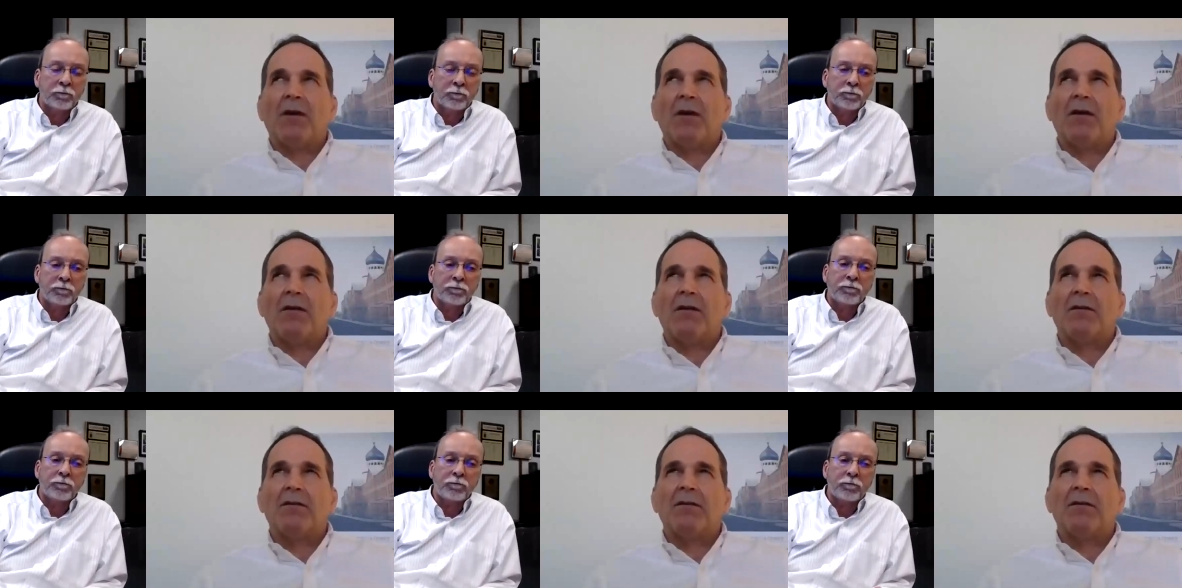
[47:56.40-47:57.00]
Speaker 1: uh,
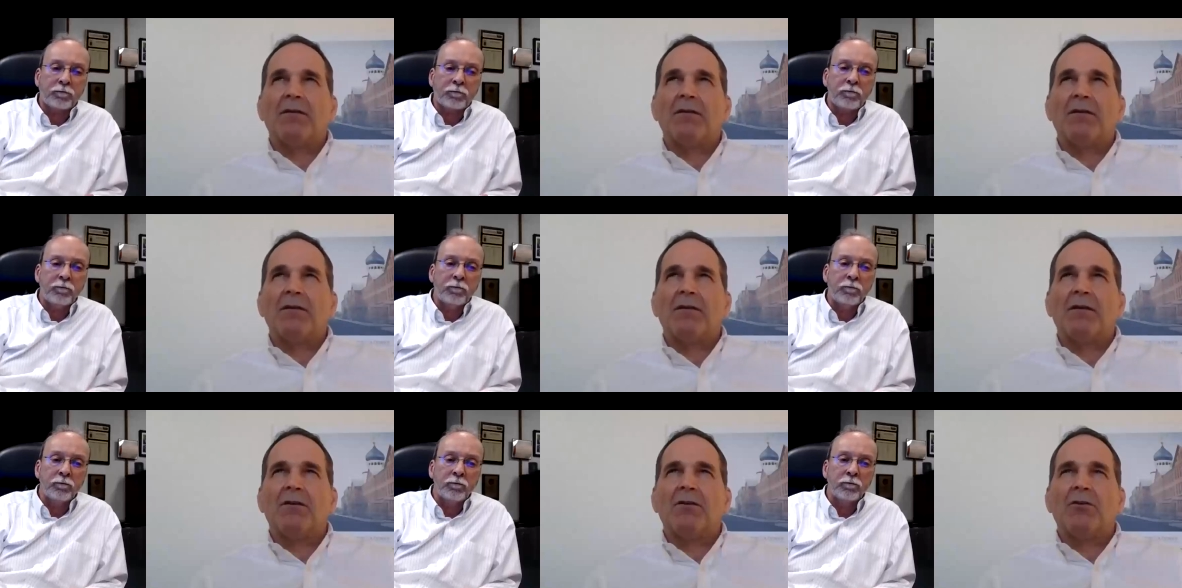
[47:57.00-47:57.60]

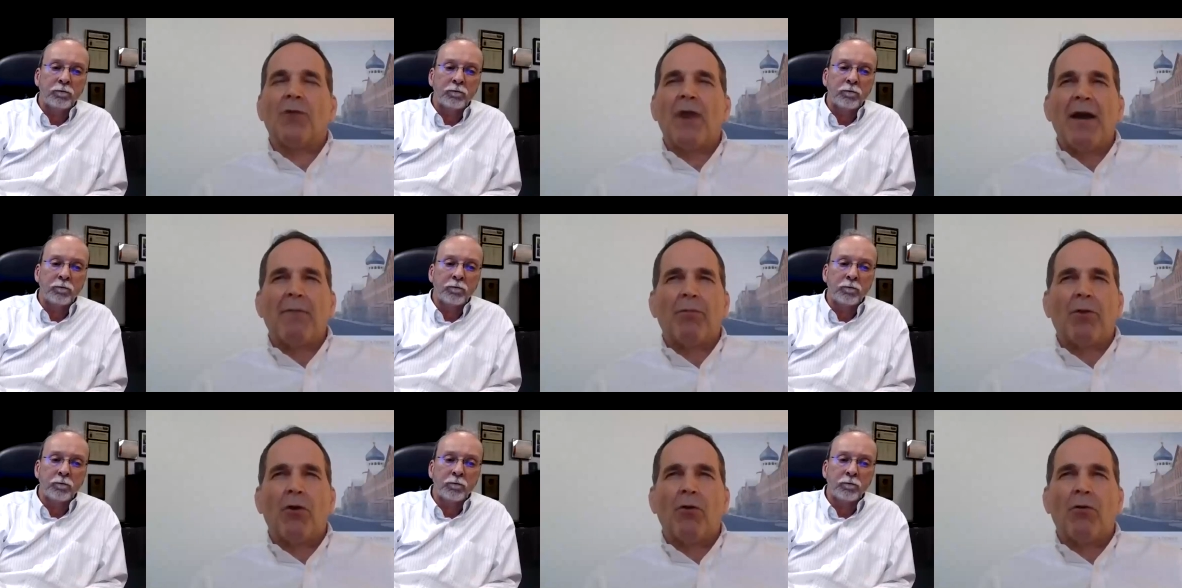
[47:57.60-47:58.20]
grant
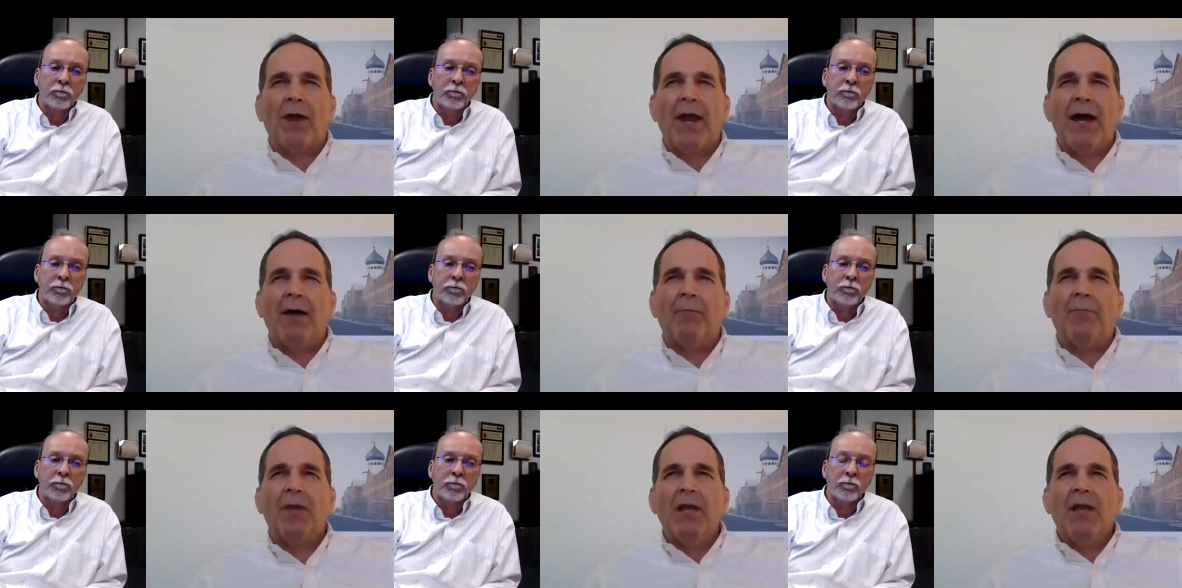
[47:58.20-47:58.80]

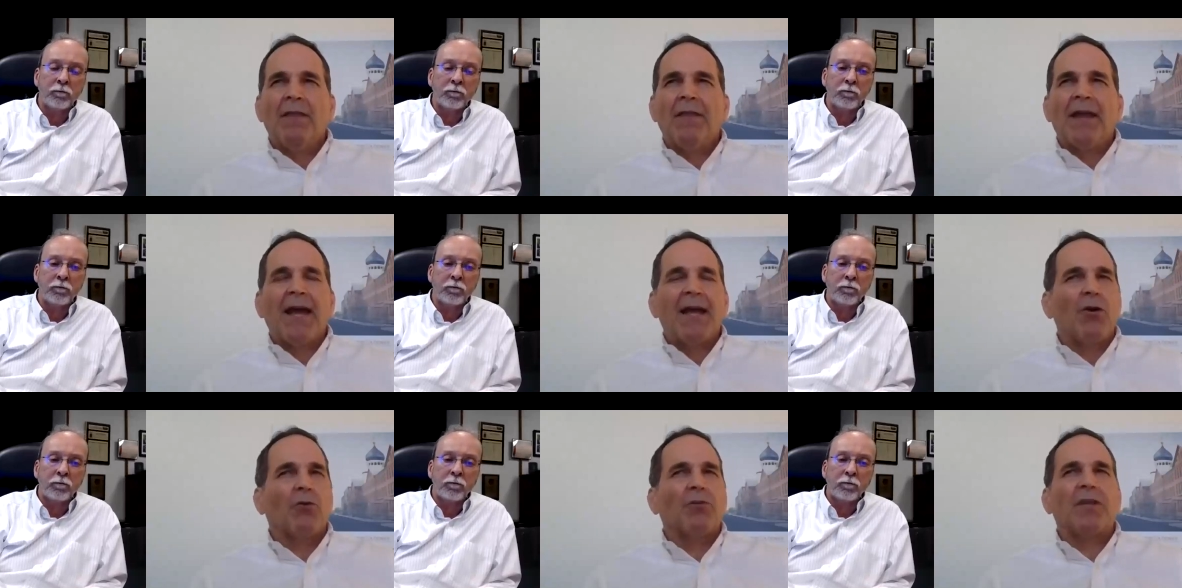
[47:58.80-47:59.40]
program that I
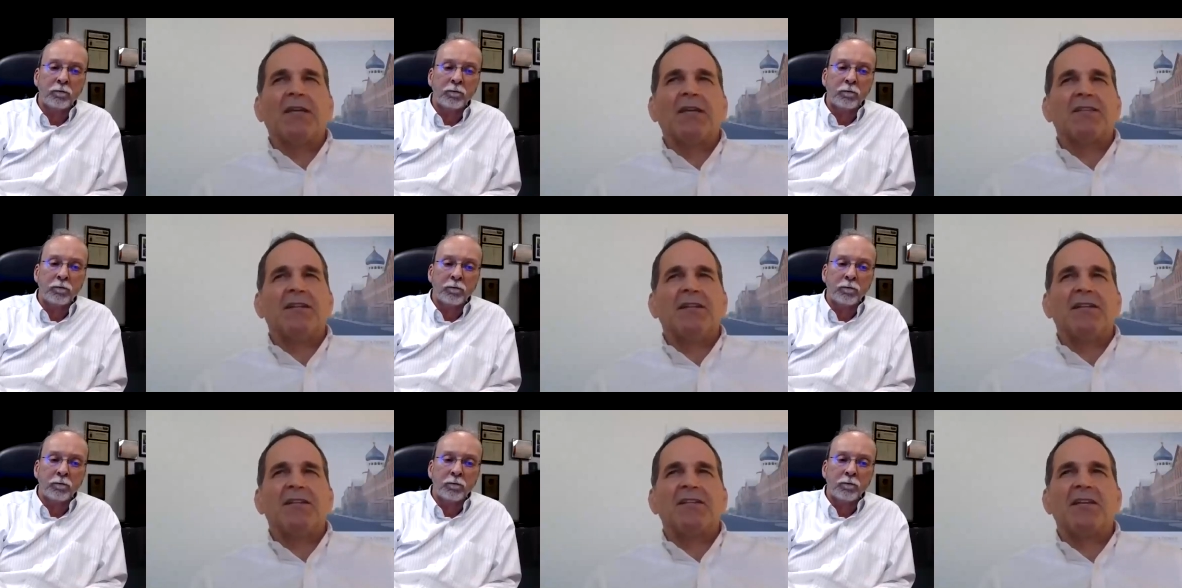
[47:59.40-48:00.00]
don't think is in
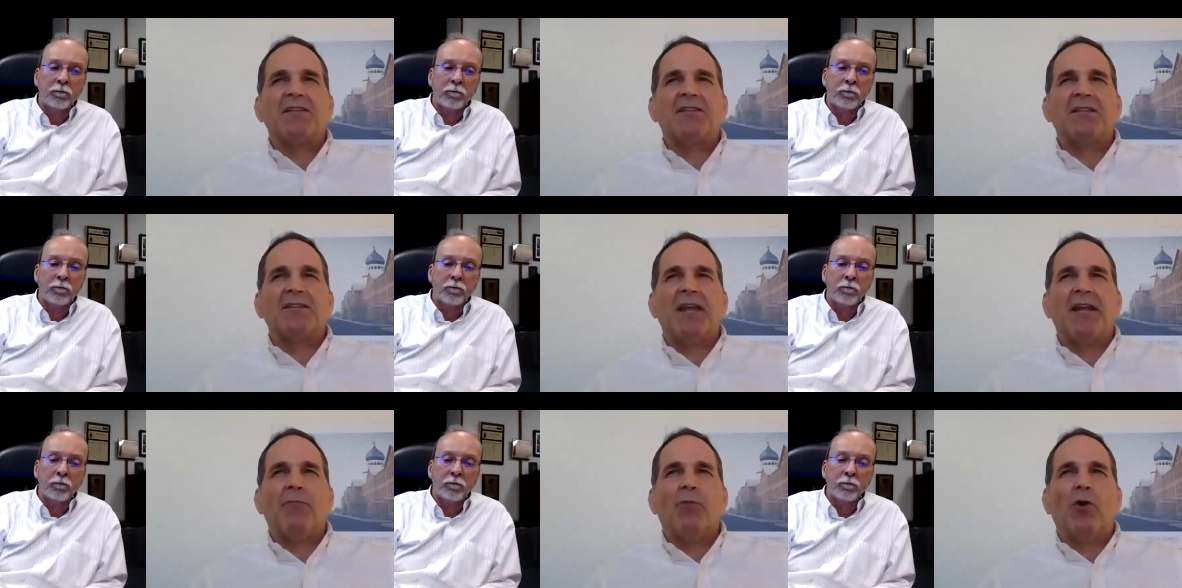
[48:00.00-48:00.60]
existence
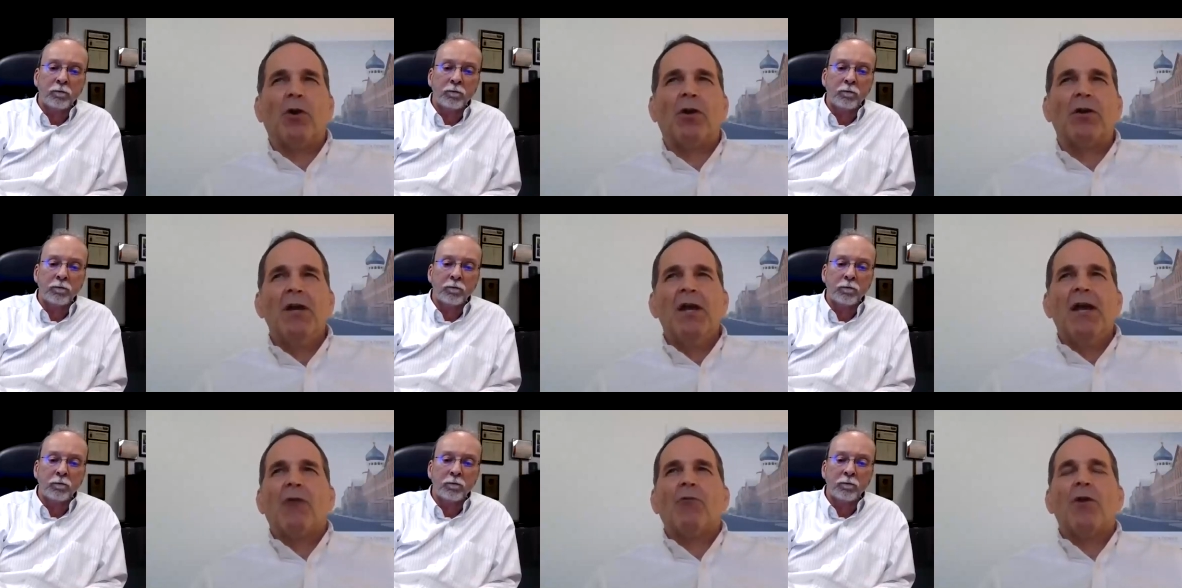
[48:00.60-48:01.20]
anymore.
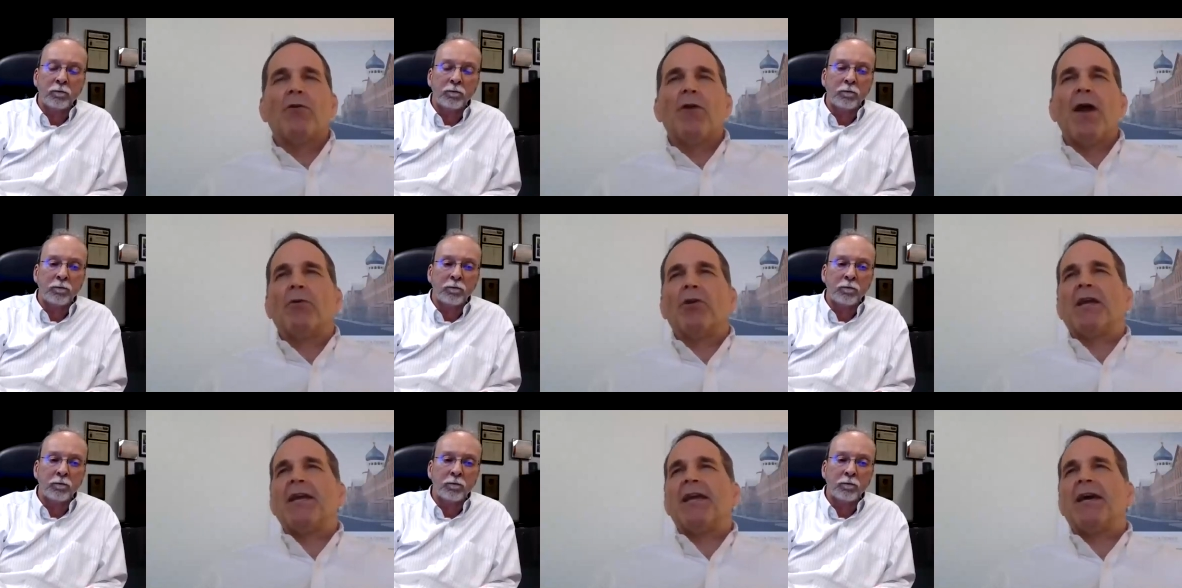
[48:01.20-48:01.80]
And we were able
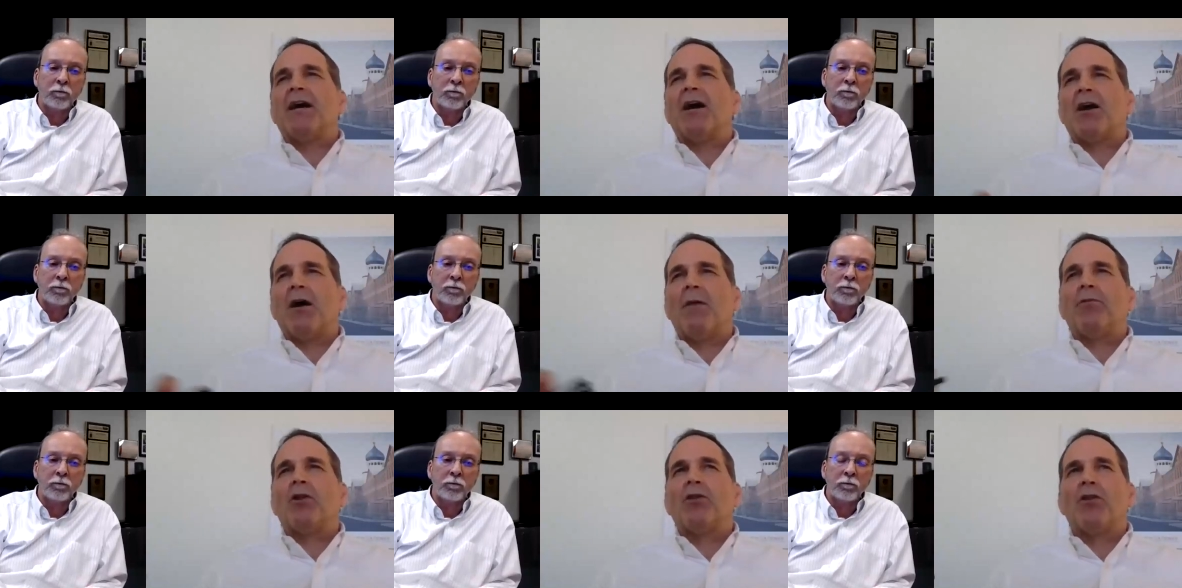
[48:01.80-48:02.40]
to get a
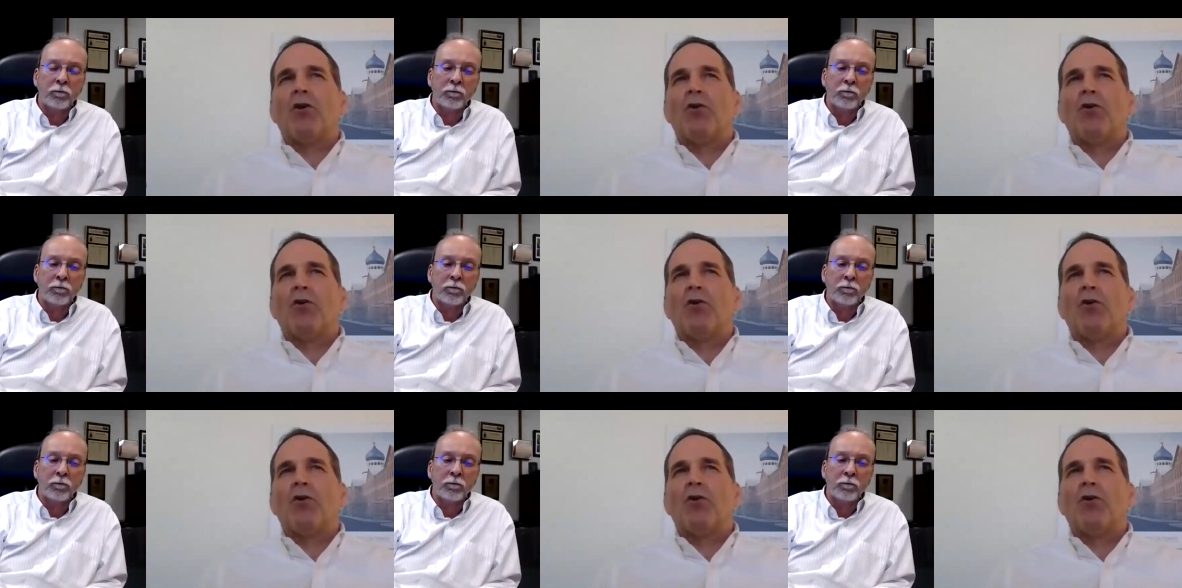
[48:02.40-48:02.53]
couple of